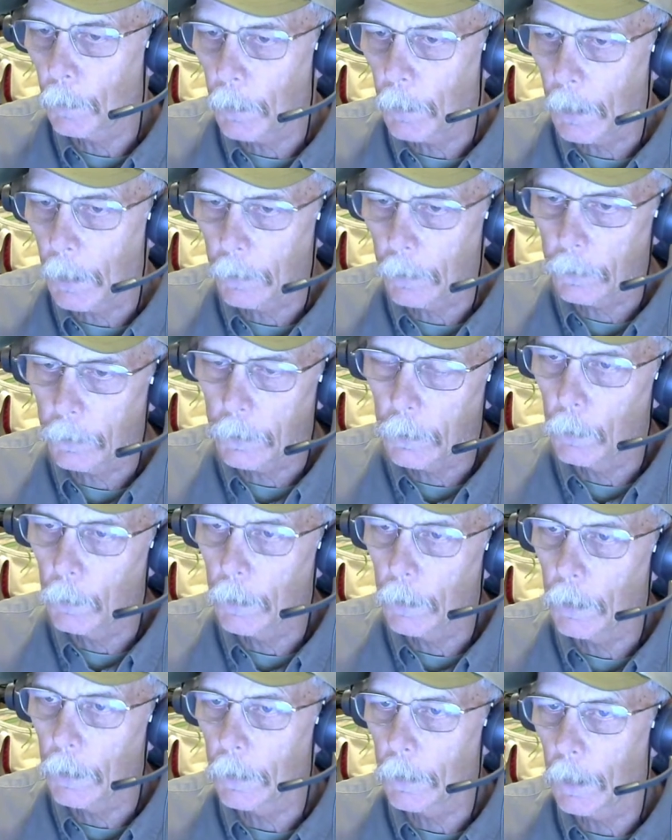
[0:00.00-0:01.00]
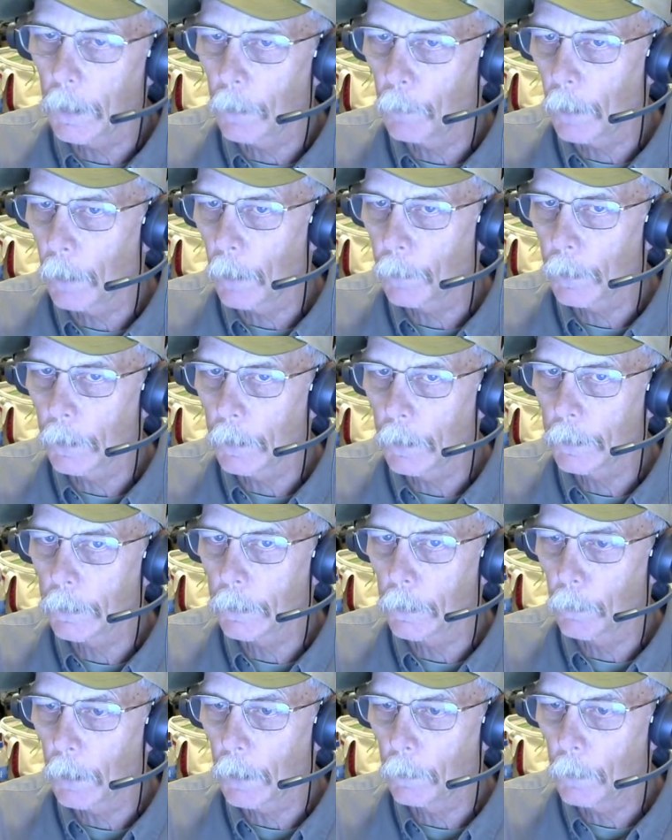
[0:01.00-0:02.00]
capacity we think that
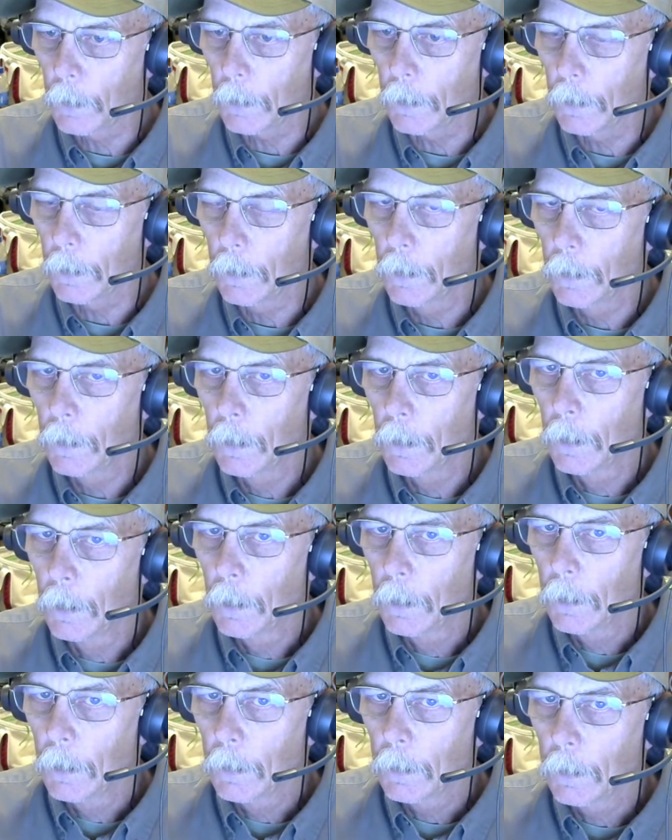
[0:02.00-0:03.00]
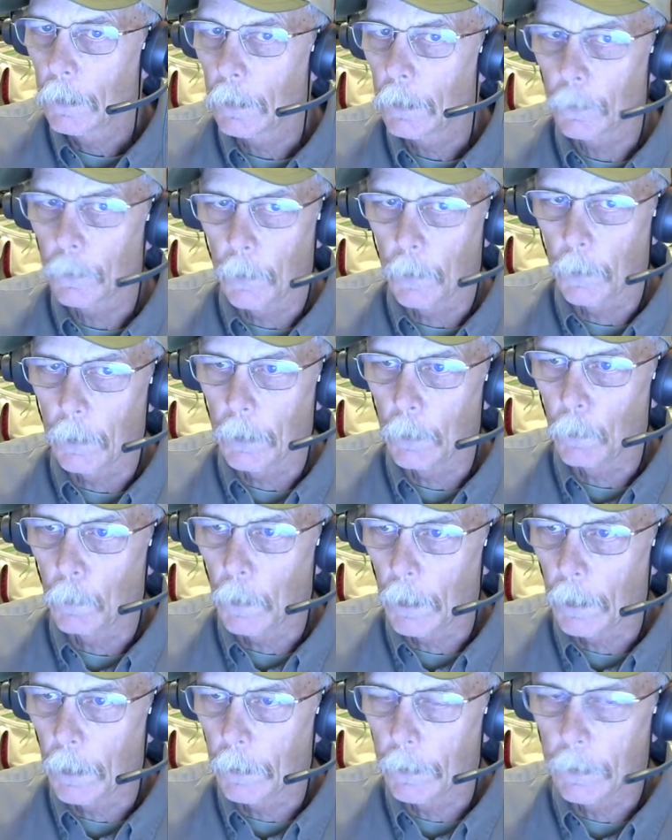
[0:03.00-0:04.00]
population might be. It's very
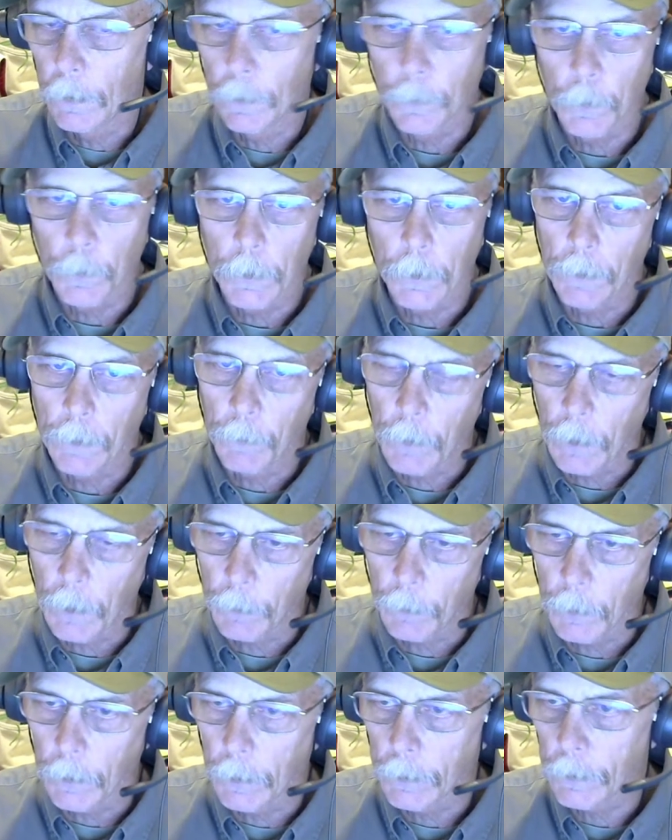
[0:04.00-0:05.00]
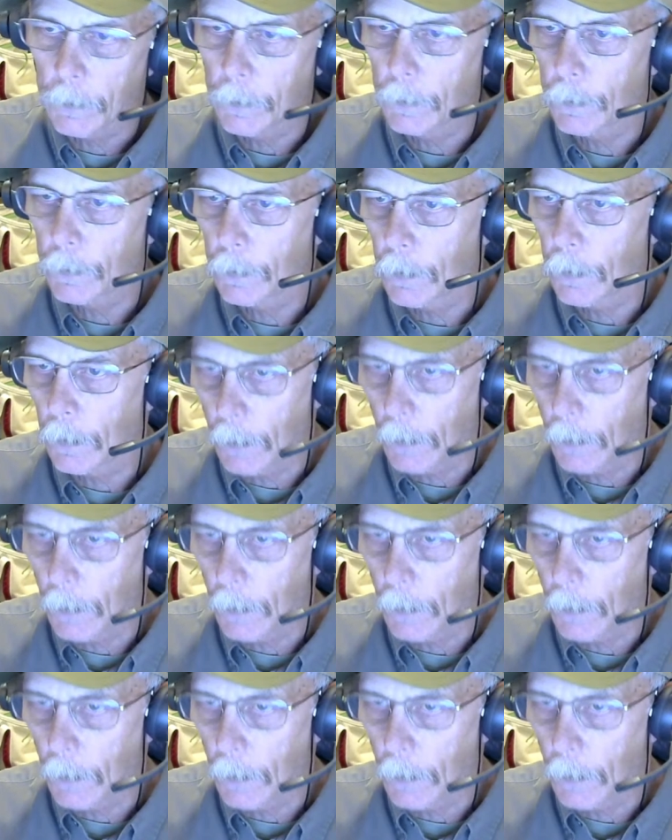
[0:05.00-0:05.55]
well that if we have populations that